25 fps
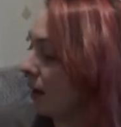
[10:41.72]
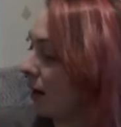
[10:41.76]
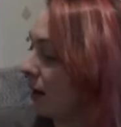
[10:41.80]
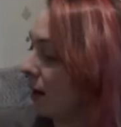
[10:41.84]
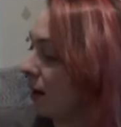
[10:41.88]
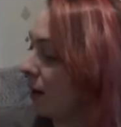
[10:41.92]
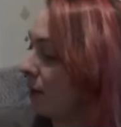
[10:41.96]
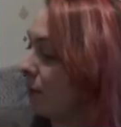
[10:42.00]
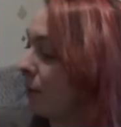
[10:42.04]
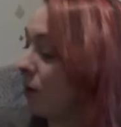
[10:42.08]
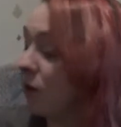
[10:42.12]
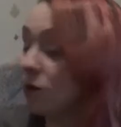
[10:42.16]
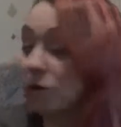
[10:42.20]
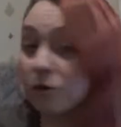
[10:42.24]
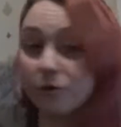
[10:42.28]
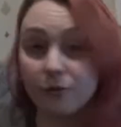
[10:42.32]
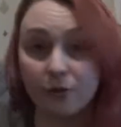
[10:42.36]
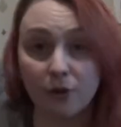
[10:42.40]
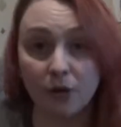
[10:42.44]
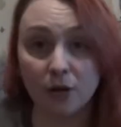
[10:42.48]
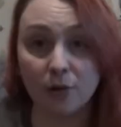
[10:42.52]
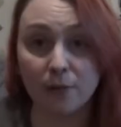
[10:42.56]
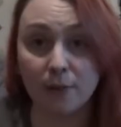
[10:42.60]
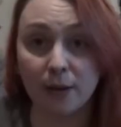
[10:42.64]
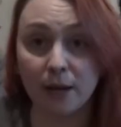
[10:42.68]

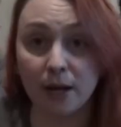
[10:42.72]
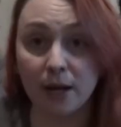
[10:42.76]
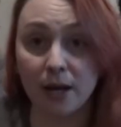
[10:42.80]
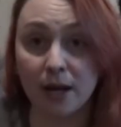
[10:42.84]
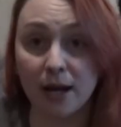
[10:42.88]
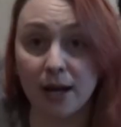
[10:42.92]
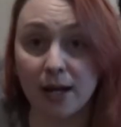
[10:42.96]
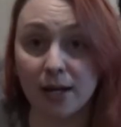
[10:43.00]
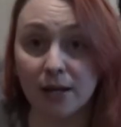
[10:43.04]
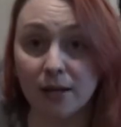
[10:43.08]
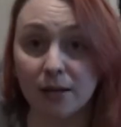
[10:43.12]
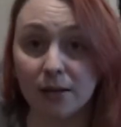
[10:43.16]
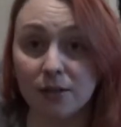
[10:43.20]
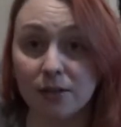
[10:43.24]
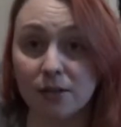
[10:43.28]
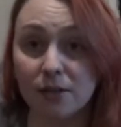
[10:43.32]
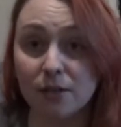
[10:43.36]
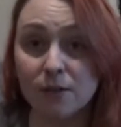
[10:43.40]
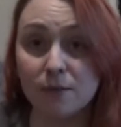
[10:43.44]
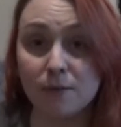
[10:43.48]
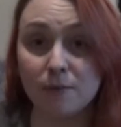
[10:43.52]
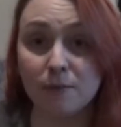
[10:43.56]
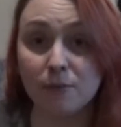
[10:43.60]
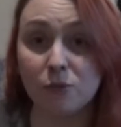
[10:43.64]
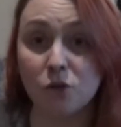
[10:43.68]
microfiber and
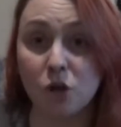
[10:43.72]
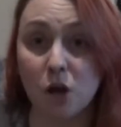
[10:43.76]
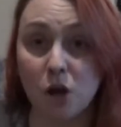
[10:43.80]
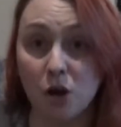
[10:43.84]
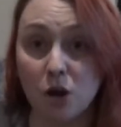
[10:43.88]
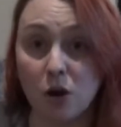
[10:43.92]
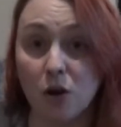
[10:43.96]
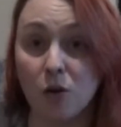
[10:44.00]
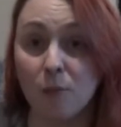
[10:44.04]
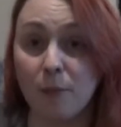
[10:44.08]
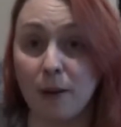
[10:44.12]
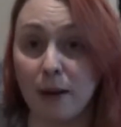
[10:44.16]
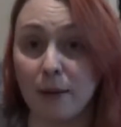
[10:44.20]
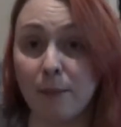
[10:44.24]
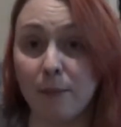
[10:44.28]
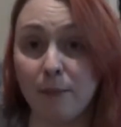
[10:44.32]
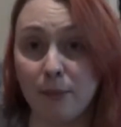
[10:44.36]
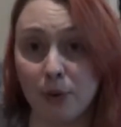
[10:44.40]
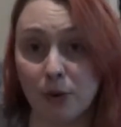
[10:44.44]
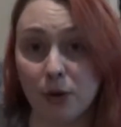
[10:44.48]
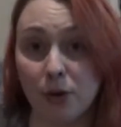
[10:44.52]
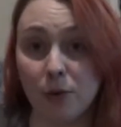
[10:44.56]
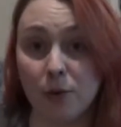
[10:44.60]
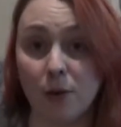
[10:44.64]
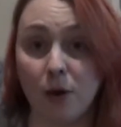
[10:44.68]
charcoal
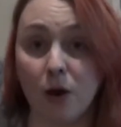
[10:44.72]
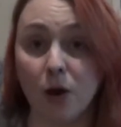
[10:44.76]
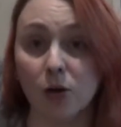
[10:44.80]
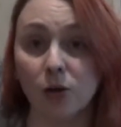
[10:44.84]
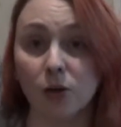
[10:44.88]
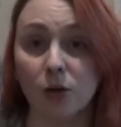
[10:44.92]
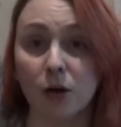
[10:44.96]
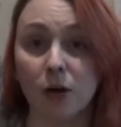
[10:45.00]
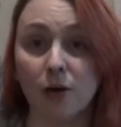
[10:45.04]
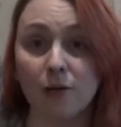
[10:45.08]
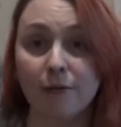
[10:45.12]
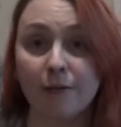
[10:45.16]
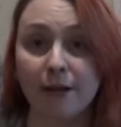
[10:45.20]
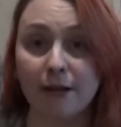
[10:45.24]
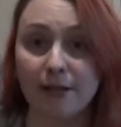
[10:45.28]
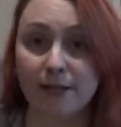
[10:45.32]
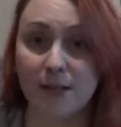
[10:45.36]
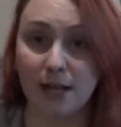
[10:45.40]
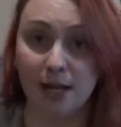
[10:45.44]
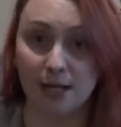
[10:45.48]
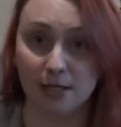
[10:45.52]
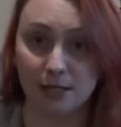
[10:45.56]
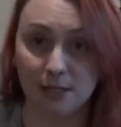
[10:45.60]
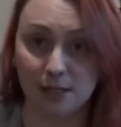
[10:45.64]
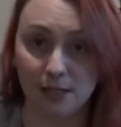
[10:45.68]
bamboo are not
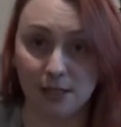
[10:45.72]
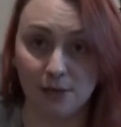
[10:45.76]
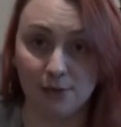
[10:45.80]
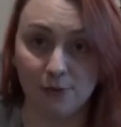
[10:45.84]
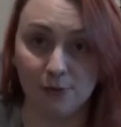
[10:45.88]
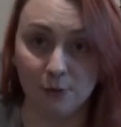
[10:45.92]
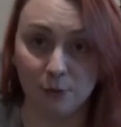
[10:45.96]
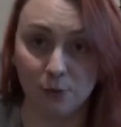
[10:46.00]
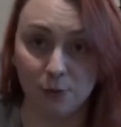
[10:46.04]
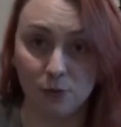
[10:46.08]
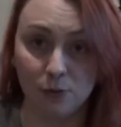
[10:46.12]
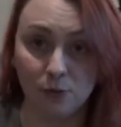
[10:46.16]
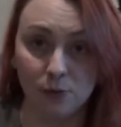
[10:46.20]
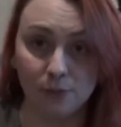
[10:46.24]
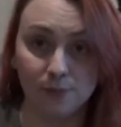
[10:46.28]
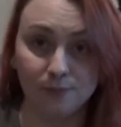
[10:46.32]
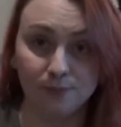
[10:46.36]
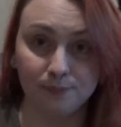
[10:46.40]
fantastic for